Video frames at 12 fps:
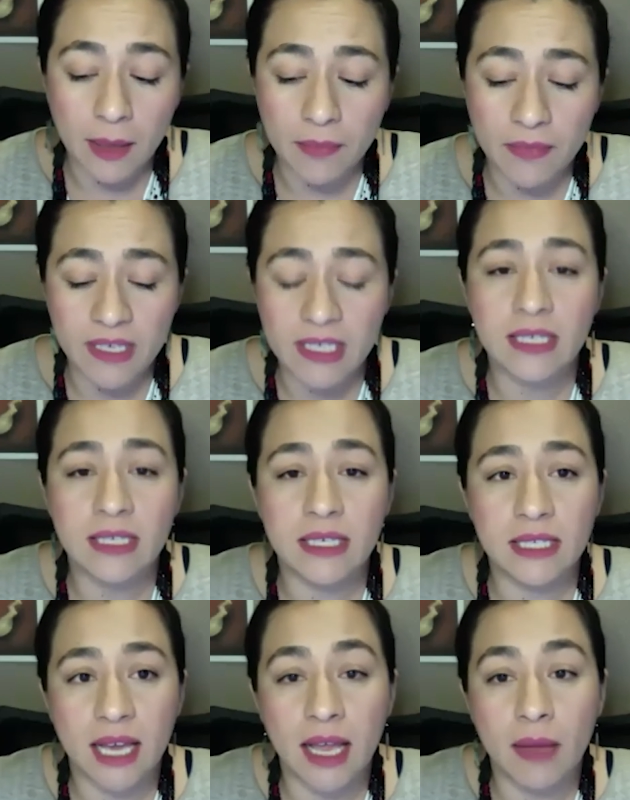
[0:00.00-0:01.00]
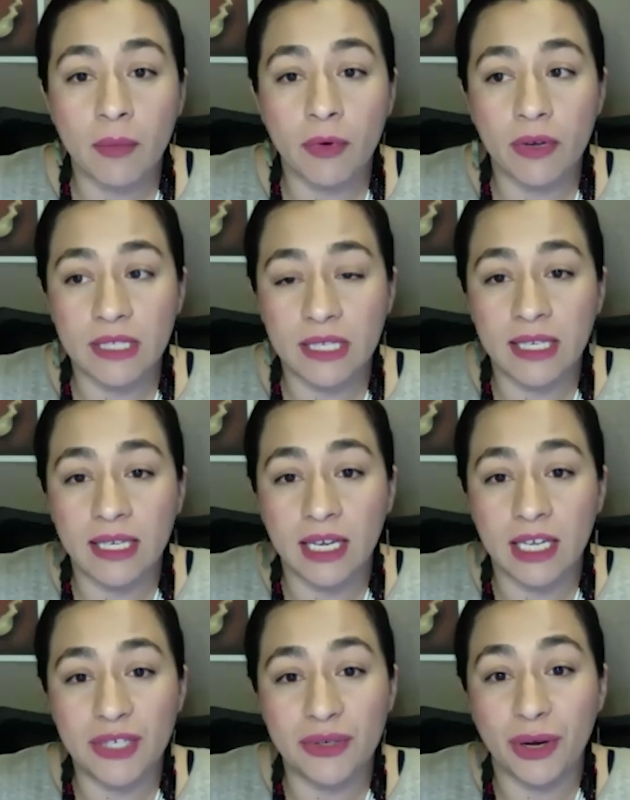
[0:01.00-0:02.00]
This is a time where as Indian
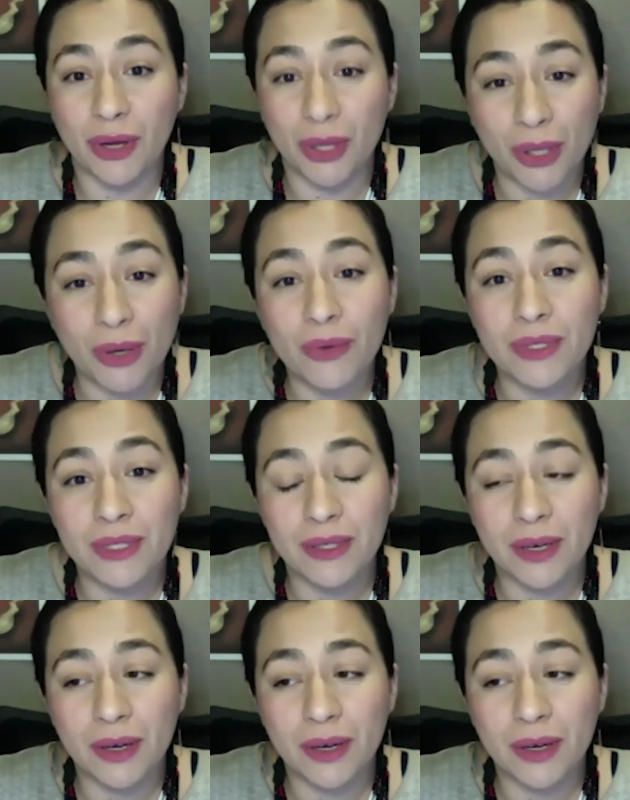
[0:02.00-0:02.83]
country, our close,